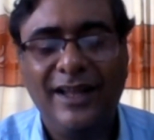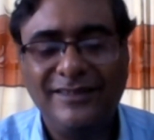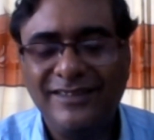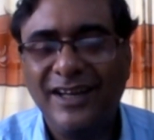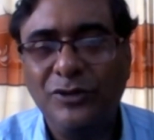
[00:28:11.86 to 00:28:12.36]

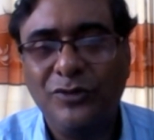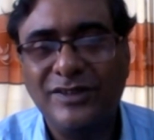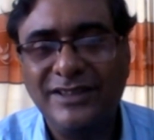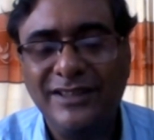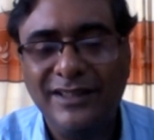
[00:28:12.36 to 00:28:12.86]
try to
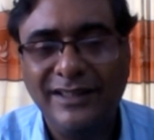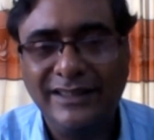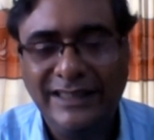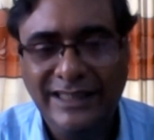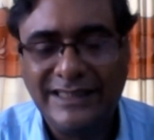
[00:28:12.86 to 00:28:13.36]
consider
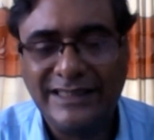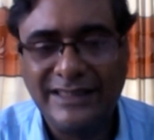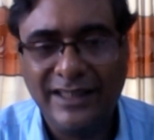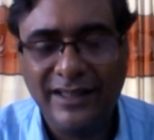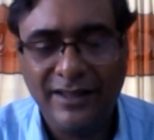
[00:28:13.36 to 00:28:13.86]
this
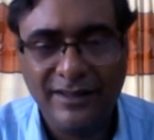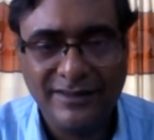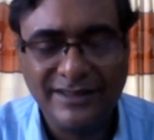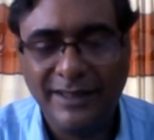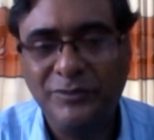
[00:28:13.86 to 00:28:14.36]

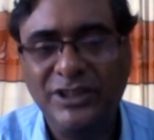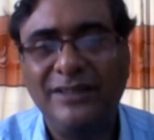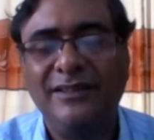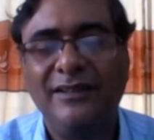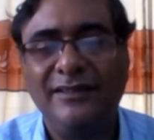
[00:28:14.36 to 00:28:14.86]

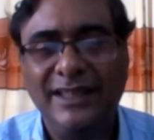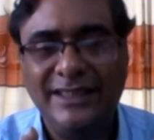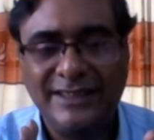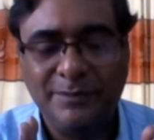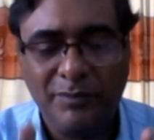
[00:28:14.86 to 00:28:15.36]
subject and
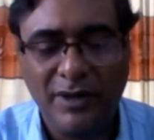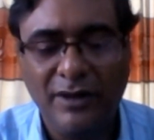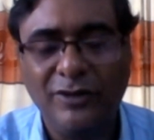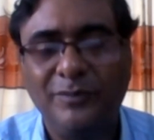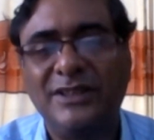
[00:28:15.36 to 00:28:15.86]
this
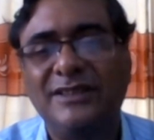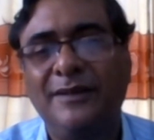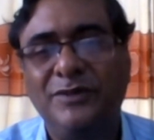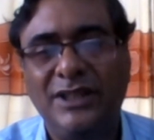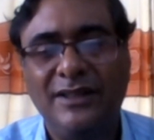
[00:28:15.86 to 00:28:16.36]
part of the
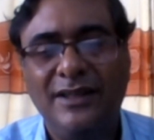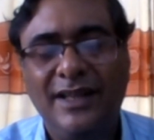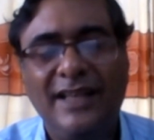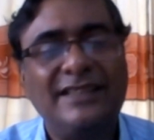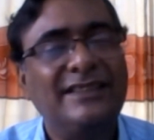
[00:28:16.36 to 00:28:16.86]
subject
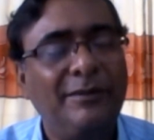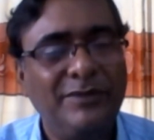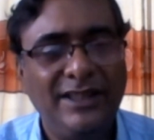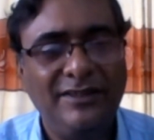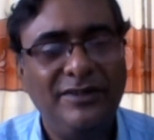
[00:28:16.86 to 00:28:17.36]
as
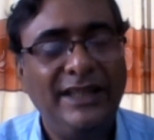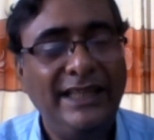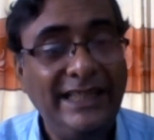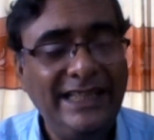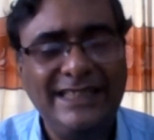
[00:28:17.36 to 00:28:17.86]
something very
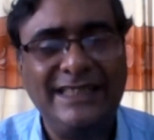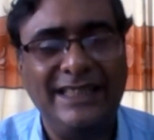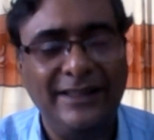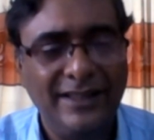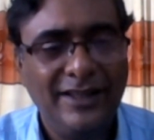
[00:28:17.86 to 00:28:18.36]
easy.
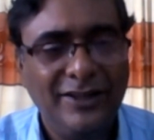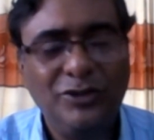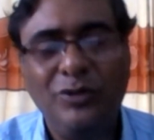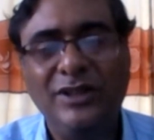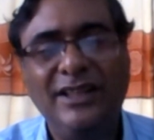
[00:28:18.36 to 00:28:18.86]

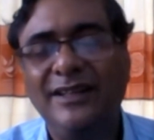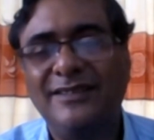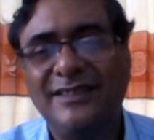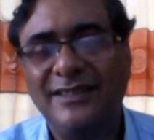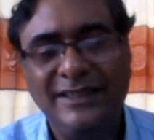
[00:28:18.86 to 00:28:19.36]
Don't think
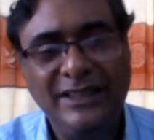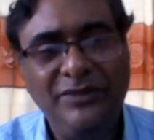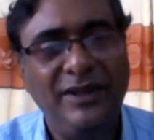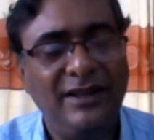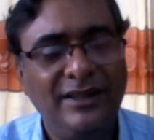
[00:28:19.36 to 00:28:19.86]
it's
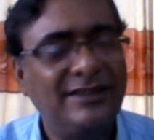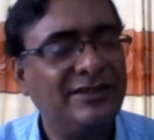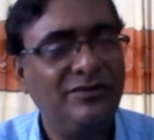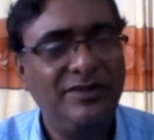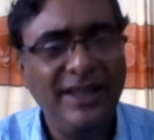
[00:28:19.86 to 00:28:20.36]
difficult, it's
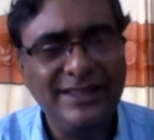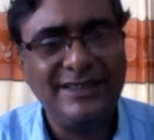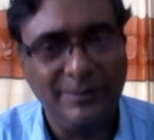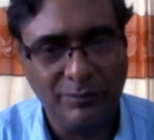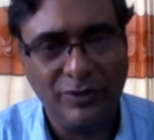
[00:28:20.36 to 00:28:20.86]
very
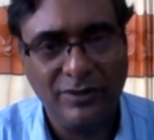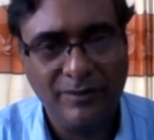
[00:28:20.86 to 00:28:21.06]
simple.